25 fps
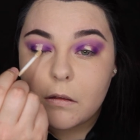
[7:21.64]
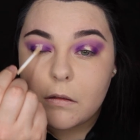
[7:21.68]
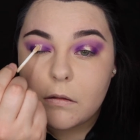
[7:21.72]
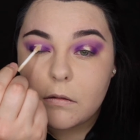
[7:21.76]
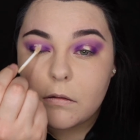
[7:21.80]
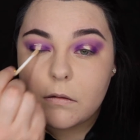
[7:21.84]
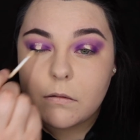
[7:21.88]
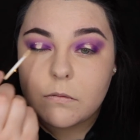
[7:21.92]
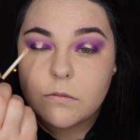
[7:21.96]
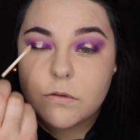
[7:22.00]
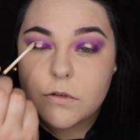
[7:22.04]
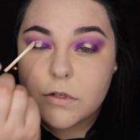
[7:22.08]

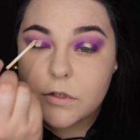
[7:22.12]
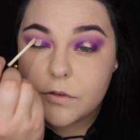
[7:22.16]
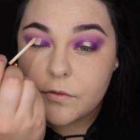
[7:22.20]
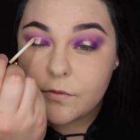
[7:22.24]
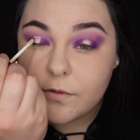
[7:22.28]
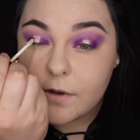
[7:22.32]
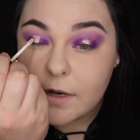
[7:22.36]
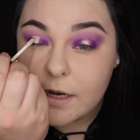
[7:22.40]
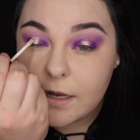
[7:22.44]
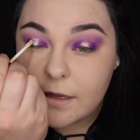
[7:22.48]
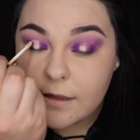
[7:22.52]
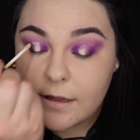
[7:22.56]
I'm just
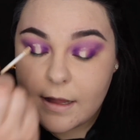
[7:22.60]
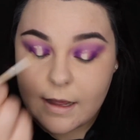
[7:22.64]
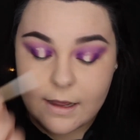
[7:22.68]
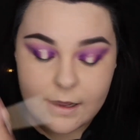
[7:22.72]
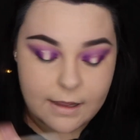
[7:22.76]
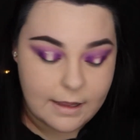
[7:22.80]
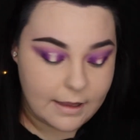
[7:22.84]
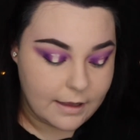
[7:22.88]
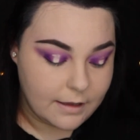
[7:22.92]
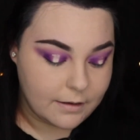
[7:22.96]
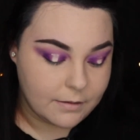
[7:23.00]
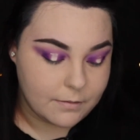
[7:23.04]
filling that
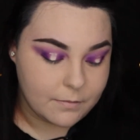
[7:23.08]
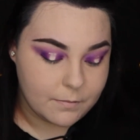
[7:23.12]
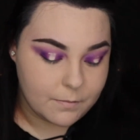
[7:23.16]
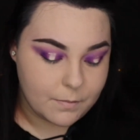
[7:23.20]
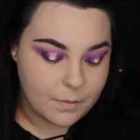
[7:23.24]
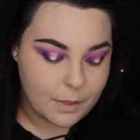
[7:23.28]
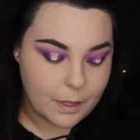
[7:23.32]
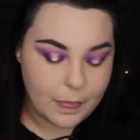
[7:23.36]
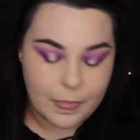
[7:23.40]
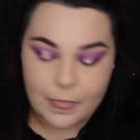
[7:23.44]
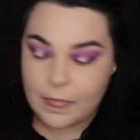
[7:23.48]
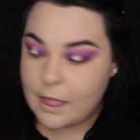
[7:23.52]
in.
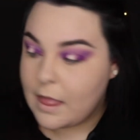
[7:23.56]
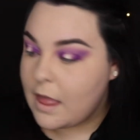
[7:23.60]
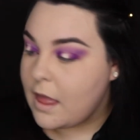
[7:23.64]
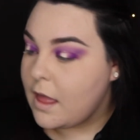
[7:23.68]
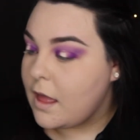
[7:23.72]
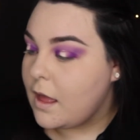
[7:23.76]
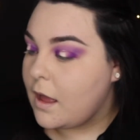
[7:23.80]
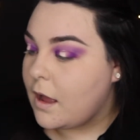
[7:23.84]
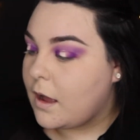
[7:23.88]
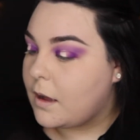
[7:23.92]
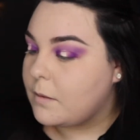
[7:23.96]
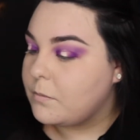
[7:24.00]

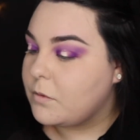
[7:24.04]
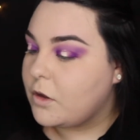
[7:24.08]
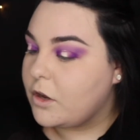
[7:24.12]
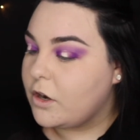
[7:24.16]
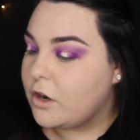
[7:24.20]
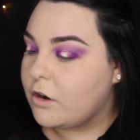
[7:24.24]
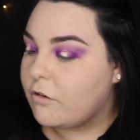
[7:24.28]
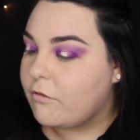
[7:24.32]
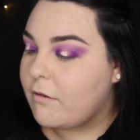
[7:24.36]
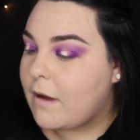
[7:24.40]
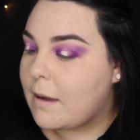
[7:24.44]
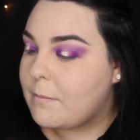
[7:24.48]
I'm going
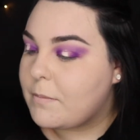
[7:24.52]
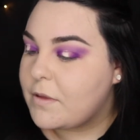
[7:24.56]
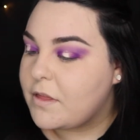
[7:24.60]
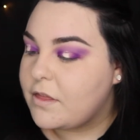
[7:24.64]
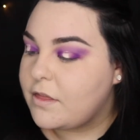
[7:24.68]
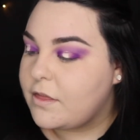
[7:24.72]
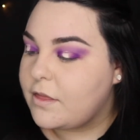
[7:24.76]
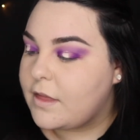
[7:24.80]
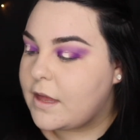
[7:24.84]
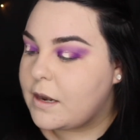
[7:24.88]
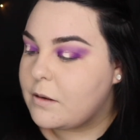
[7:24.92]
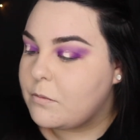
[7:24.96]
to grab a
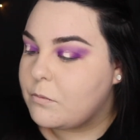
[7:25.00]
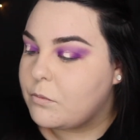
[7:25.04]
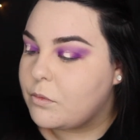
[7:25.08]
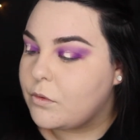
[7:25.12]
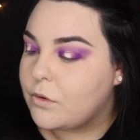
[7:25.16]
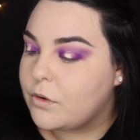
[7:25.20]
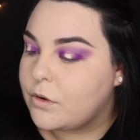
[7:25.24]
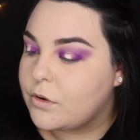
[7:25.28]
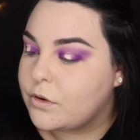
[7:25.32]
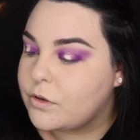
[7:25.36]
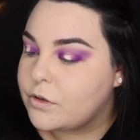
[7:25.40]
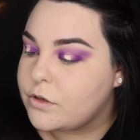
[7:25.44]
thin
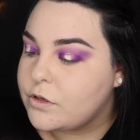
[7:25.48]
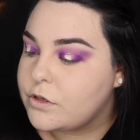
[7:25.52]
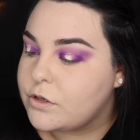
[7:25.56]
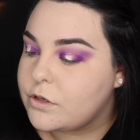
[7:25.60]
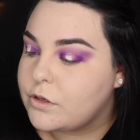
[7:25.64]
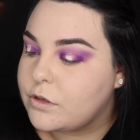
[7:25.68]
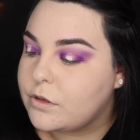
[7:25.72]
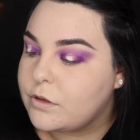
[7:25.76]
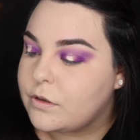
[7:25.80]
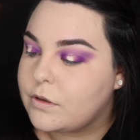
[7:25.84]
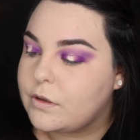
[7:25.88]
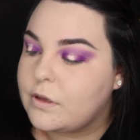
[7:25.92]

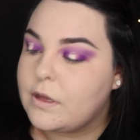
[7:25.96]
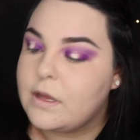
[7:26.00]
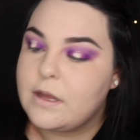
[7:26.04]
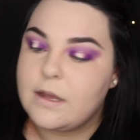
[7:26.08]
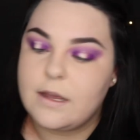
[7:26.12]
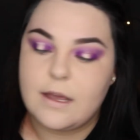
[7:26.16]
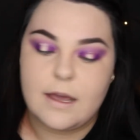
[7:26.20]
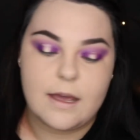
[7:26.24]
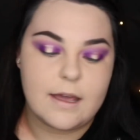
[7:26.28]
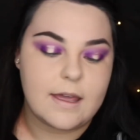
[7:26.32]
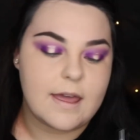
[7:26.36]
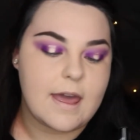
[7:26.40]
brush,
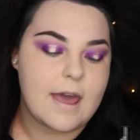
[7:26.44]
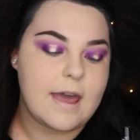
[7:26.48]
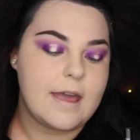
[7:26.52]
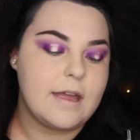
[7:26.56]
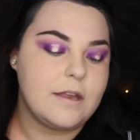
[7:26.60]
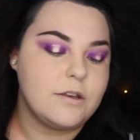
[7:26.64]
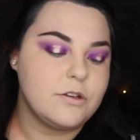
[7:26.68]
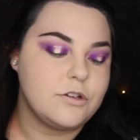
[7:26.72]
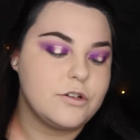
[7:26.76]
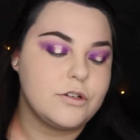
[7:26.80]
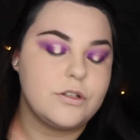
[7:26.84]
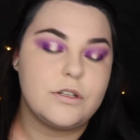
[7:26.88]

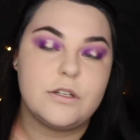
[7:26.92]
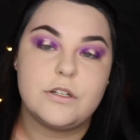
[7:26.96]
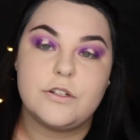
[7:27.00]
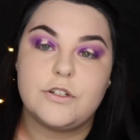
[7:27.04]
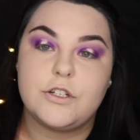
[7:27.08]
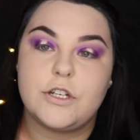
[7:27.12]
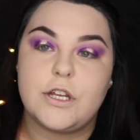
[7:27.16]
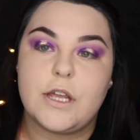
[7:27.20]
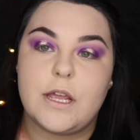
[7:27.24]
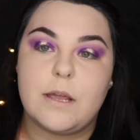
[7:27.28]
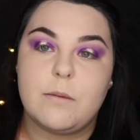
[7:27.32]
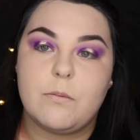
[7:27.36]
again just a
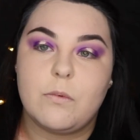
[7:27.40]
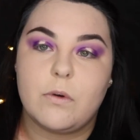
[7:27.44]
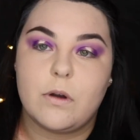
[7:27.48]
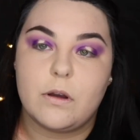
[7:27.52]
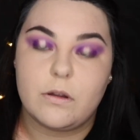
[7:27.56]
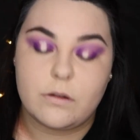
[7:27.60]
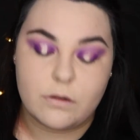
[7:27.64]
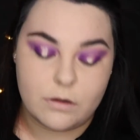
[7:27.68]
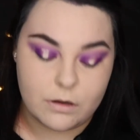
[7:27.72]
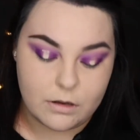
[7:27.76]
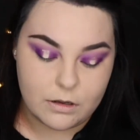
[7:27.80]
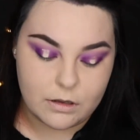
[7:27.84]
cheap
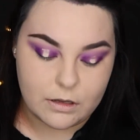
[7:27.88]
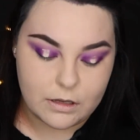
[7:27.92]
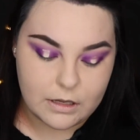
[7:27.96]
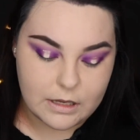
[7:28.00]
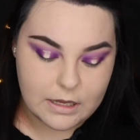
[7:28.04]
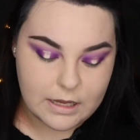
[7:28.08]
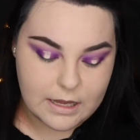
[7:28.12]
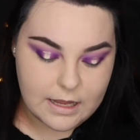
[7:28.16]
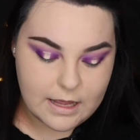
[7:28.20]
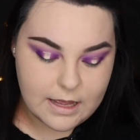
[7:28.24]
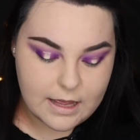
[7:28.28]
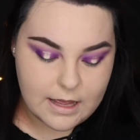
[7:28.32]
one,
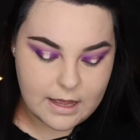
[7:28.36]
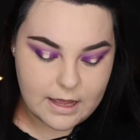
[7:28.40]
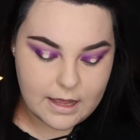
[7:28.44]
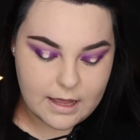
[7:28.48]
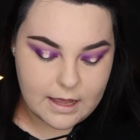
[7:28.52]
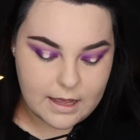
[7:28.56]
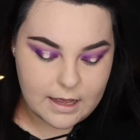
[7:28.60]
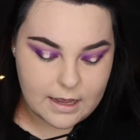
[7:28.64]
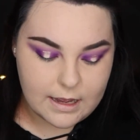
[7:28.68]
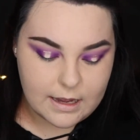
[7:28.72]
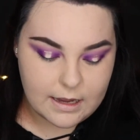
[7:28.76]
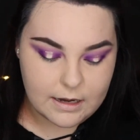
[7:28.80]

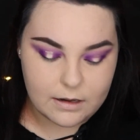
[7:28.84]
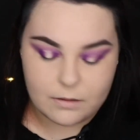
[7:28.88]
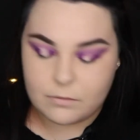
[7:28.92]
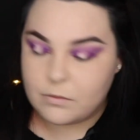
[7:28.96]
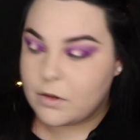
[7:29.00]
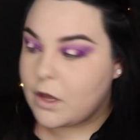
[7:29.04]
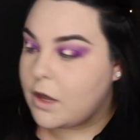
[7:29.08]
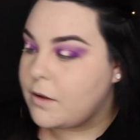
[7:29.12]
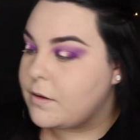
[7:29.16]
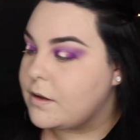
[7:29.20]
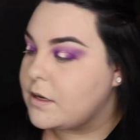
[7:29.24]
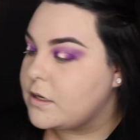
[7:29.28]
and I'm
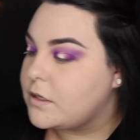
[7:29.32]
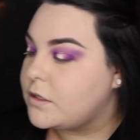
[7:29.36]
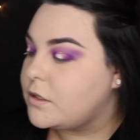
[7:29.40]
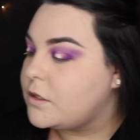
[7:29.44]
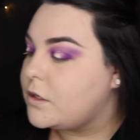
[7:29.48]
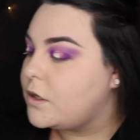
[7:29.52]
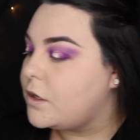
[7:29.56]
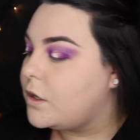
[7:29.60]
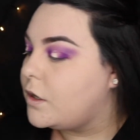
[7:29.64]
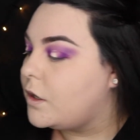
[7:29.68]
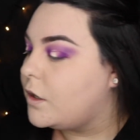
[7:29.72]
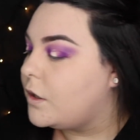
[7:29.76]
going
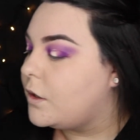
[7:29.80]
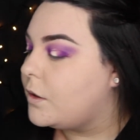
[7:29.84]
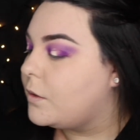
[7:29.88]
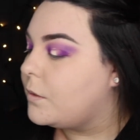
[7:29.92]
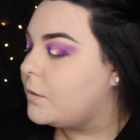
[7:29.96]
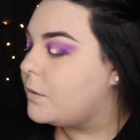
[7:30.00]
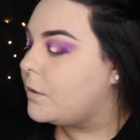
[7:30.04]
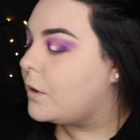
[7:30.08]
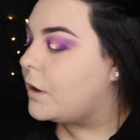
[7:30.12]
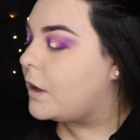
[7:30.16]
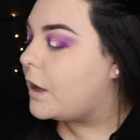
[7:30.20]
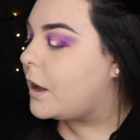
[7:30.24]

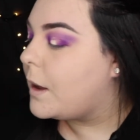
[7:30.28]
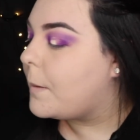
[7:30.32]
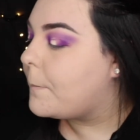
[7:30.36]
to